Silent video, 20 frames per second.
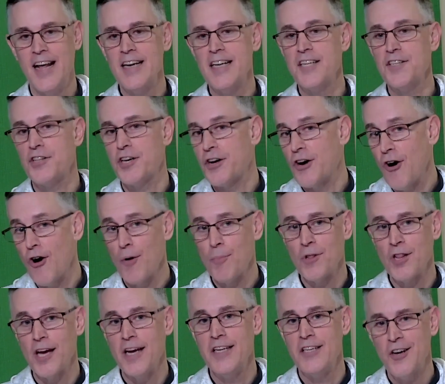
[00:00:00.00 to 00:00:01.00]
and entered the
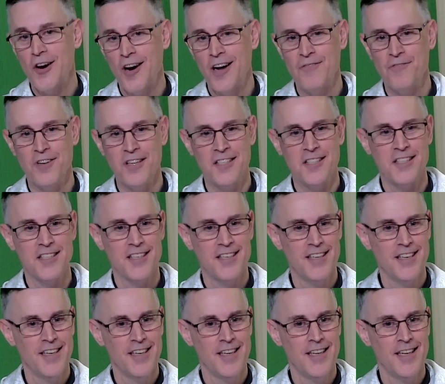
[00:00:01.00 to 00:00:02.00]
Carmelite convent.